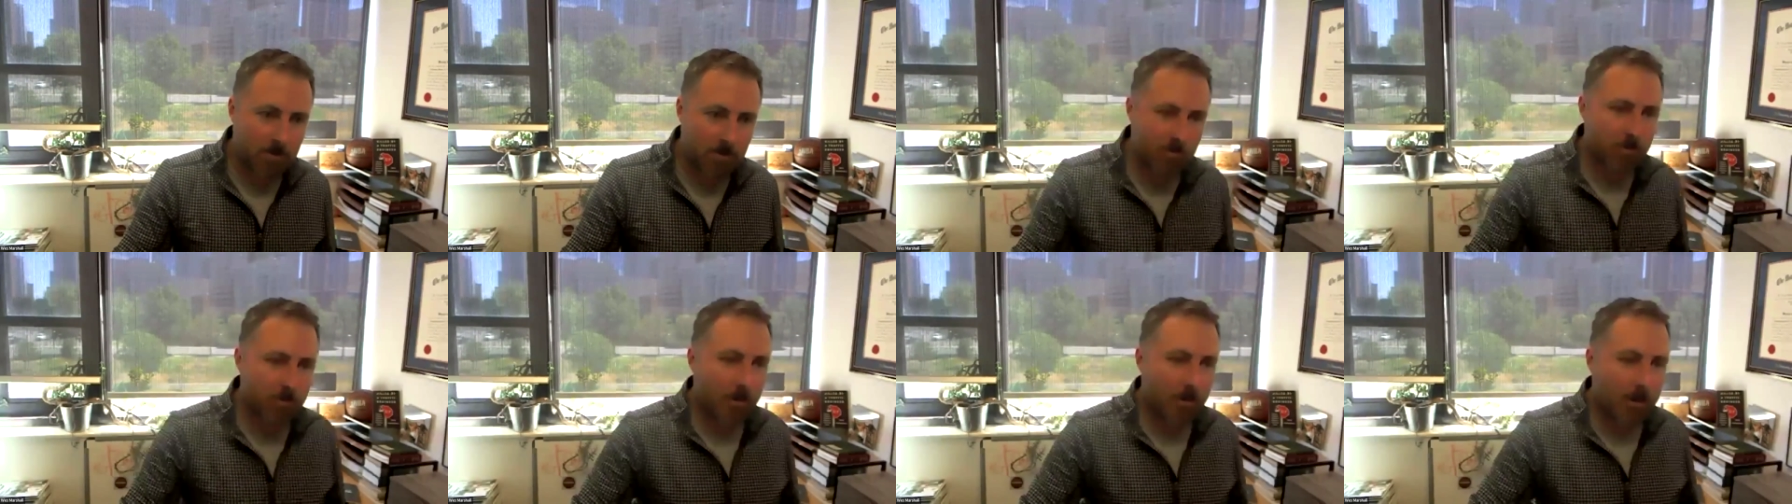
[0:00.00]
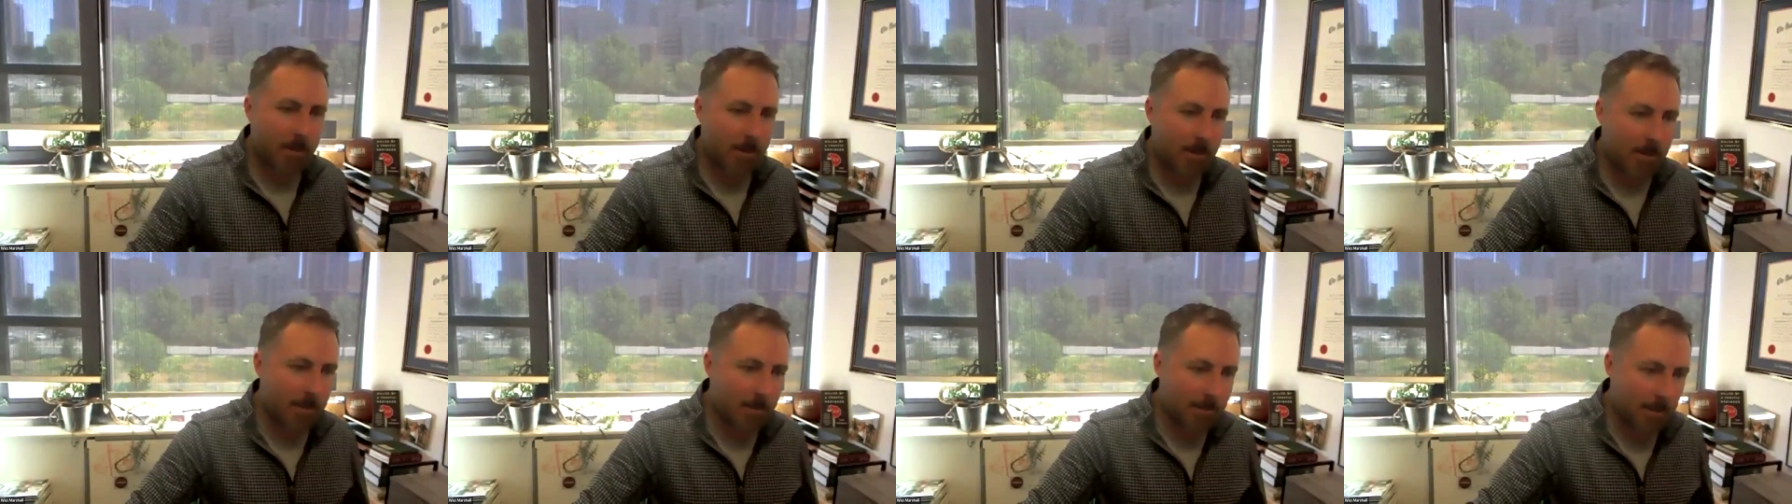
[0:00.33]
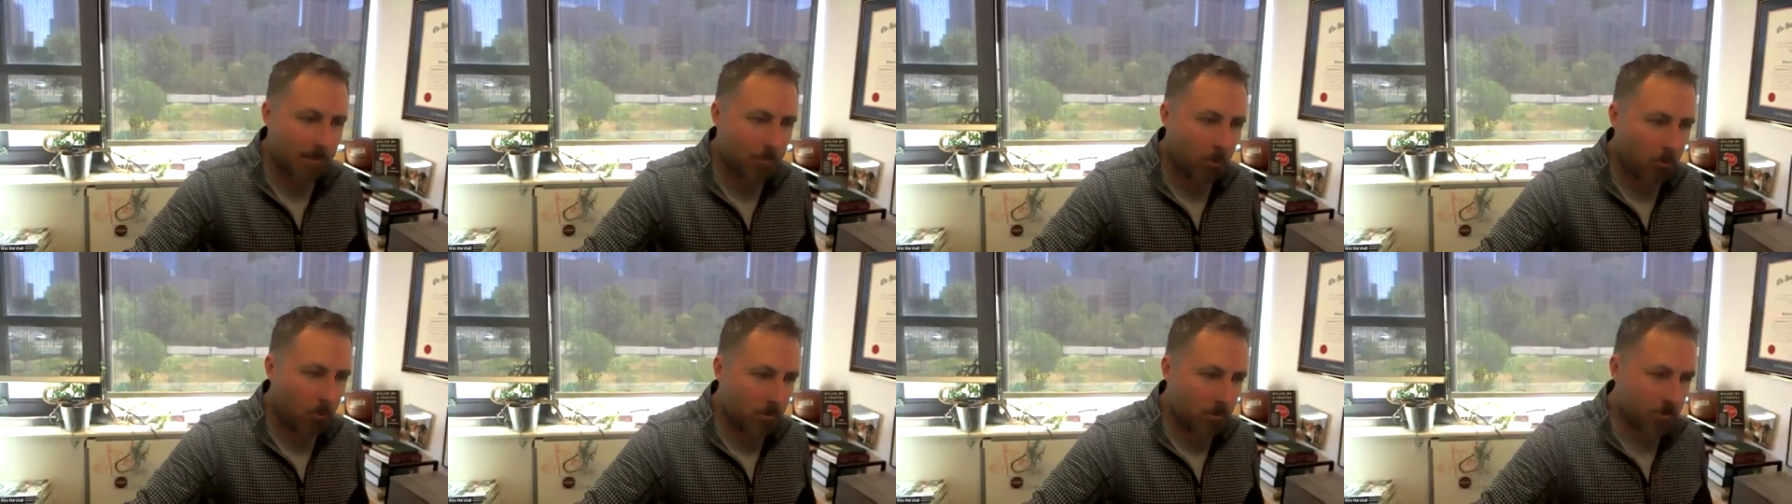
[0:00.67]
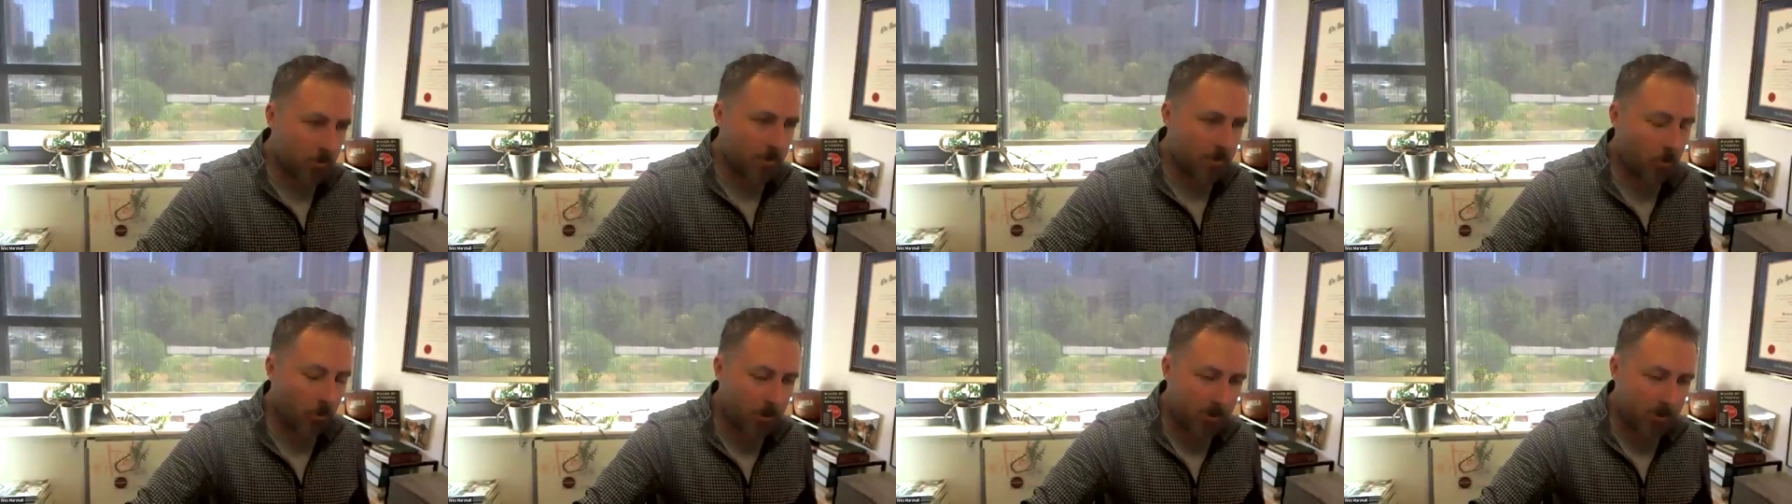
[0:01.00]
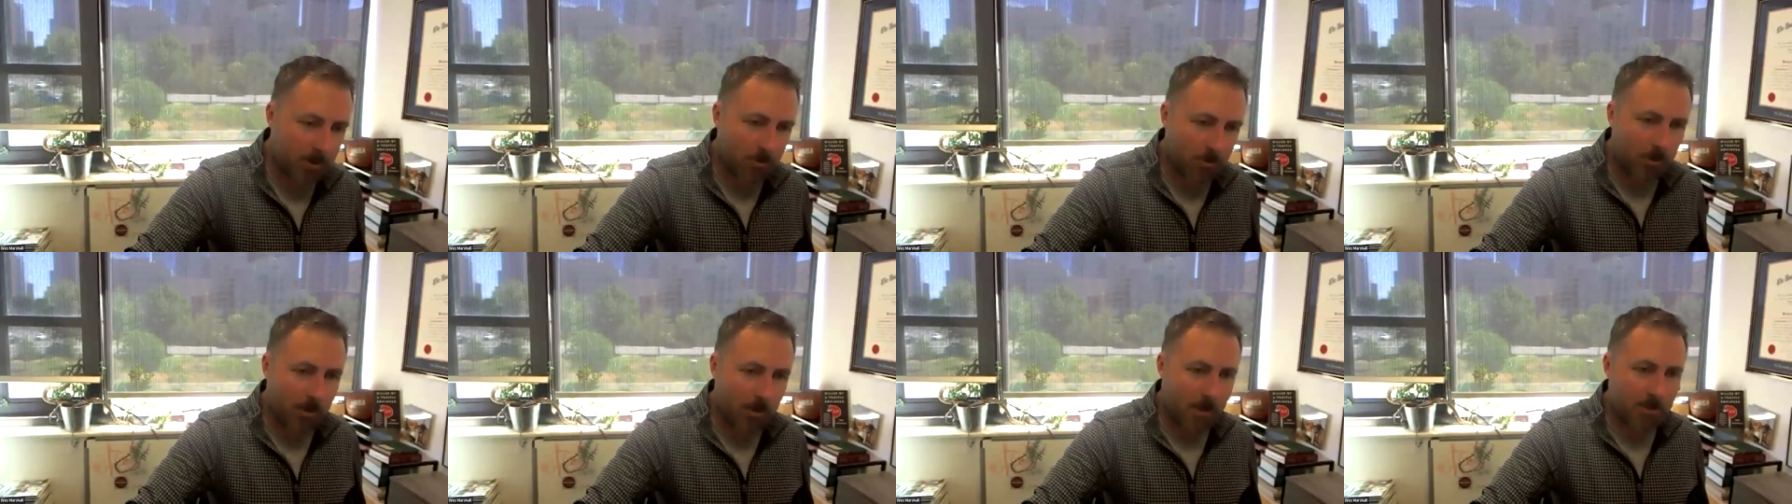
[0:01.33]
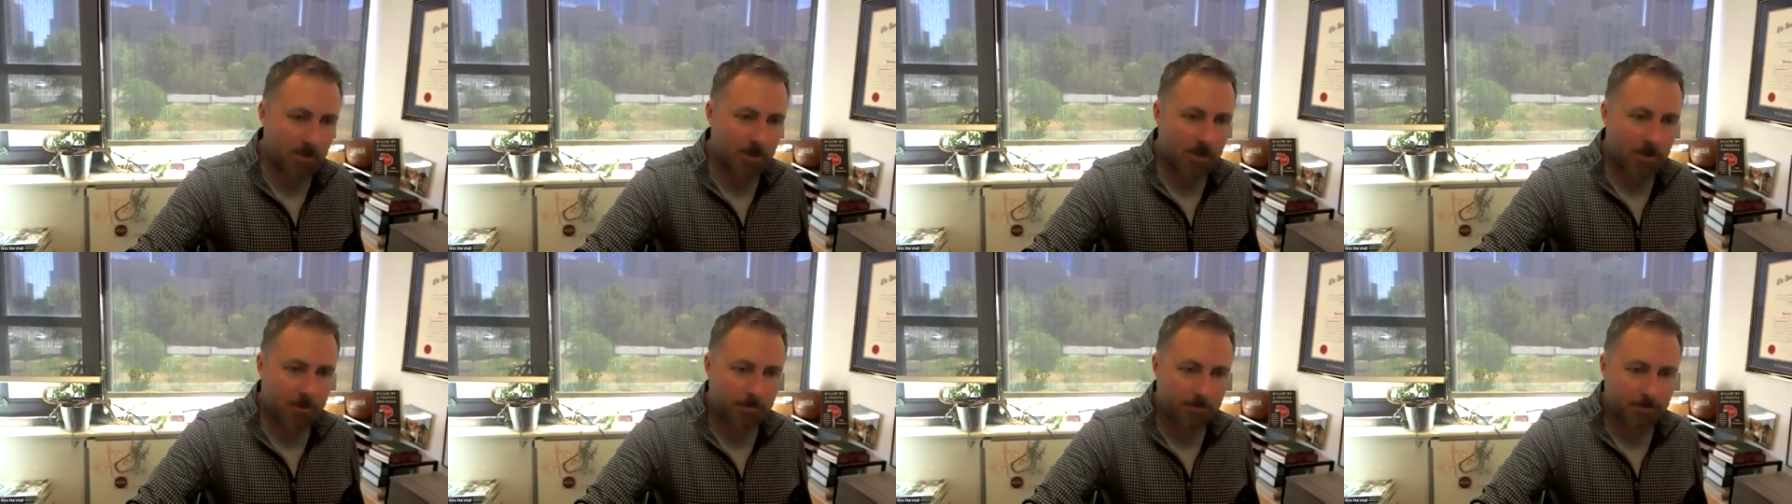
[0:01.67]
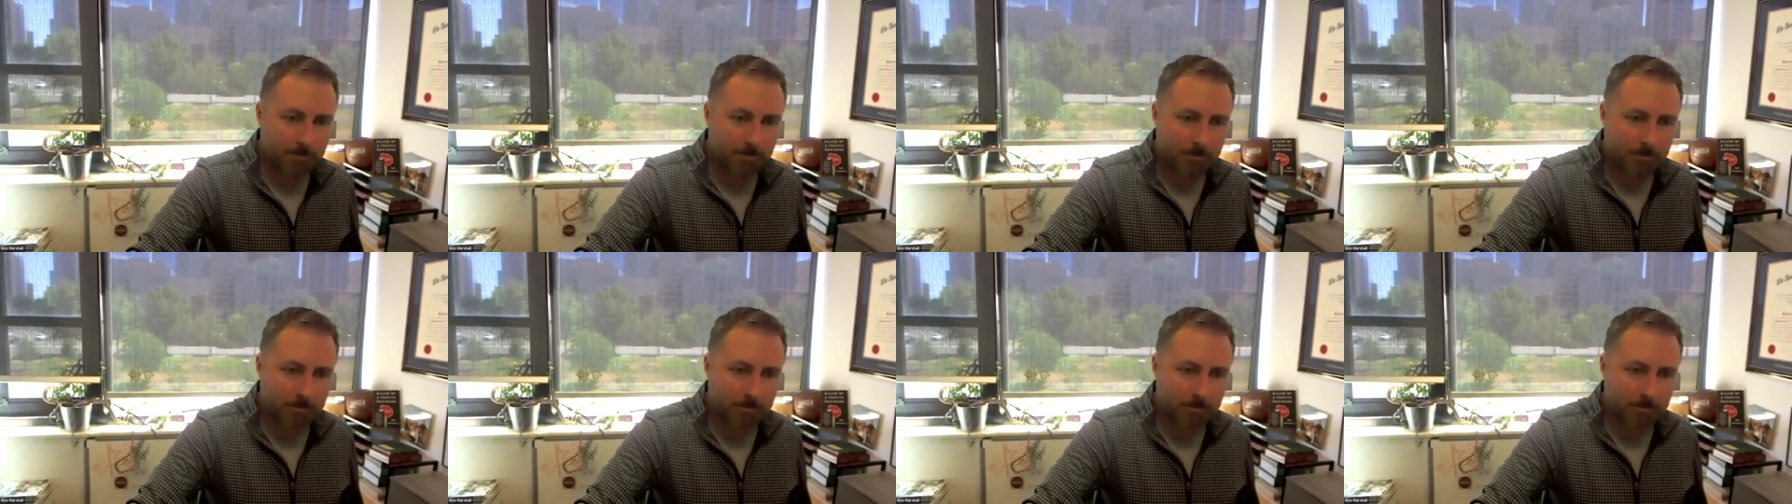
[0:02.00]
of trying to get those points across.